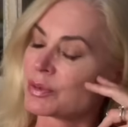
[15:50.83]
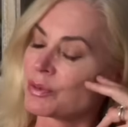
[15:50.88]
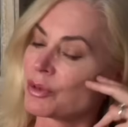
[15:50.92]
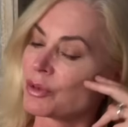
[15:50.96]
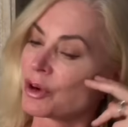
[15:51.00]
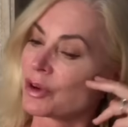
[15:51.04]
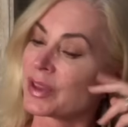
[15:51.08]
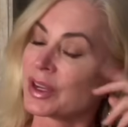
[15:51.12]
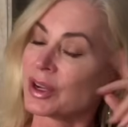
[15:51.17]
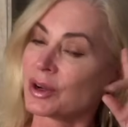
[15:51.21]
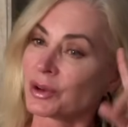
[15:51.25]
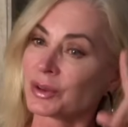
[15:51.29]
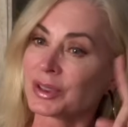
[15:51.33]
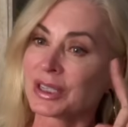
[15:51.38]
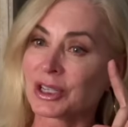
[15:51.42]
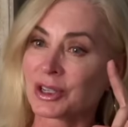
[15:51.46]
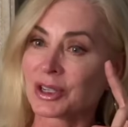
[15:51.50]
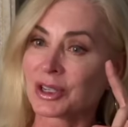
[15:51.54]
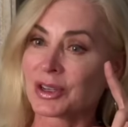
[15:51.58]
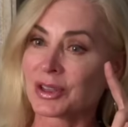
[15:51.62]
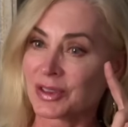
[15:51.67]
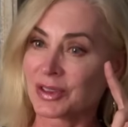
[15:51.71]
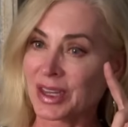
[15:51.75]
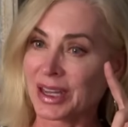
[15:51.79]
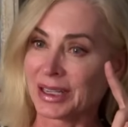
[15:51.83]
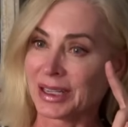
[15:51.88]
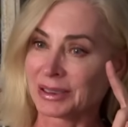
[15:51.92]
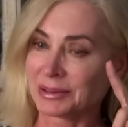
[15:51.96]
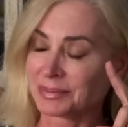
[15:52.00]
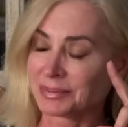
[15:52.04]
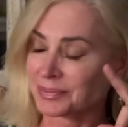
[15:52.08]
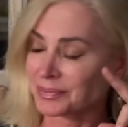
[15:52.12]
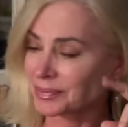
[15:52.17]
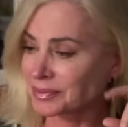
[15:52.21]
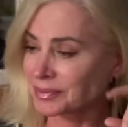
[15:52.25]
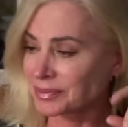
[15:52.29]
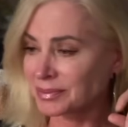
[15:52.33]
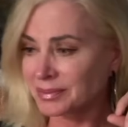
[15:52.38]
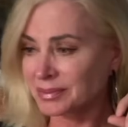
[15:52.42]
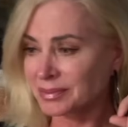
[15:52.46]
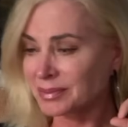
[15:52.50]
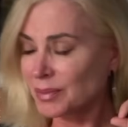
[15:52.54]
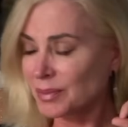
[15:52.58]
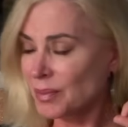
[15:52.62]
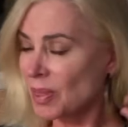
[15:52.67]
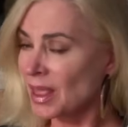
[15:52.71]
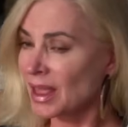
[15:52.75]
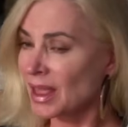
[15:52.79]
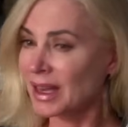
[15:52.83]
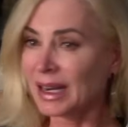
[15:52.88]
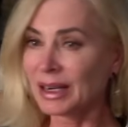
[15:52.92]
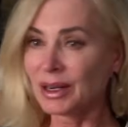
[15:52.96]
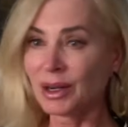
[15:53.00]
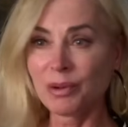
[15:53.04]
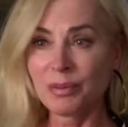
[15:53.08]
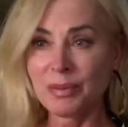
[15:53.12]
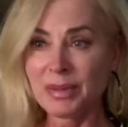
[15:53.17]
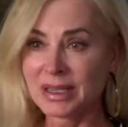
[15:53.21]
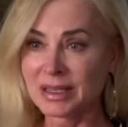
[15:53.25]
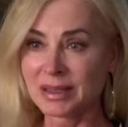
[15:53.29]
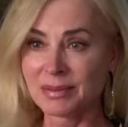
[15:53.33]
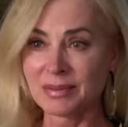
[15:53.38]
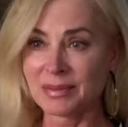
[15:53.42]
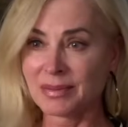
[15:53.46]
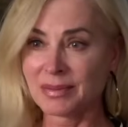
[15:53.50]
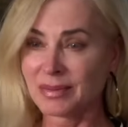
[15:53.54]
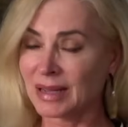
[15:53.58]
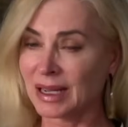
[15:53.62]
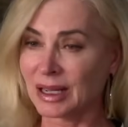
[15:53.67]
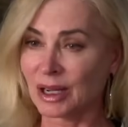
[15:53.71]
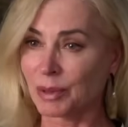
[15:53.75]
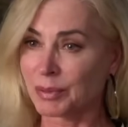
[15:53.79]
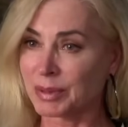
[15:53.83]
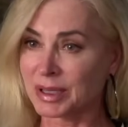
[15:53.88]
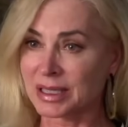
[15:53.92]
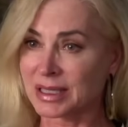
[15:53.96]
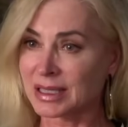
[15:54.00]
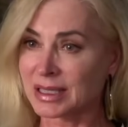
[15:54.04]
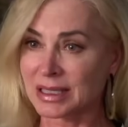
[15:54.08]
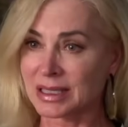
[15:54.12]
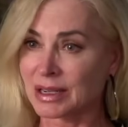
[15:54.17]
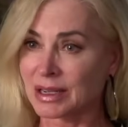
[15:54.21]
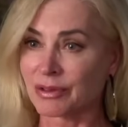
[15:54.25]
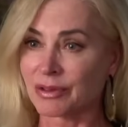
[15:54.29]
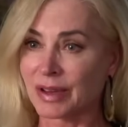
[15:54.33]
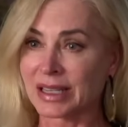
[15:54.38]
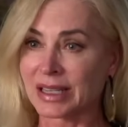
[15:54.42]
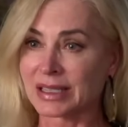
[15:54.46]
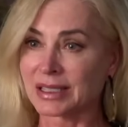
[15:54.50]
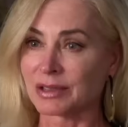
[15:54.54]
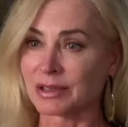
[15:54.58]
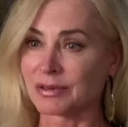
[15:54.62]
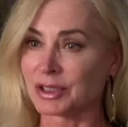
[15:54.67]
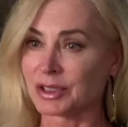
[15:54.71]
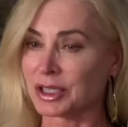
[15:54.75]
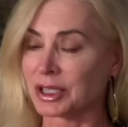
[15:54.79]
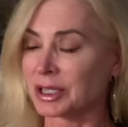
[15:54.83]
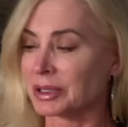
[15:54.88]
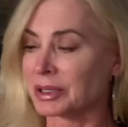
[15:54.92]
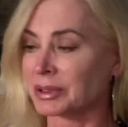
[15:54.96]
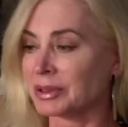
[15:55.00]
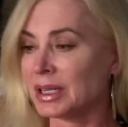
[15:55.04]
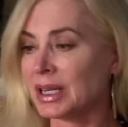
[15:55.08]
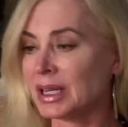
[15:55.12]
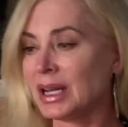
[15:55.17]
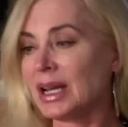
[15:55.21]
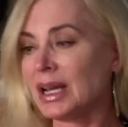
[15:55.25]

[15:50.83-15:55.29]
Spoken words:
this more, the only good thing, and I don't mean to, I hope this isn't offensive to you,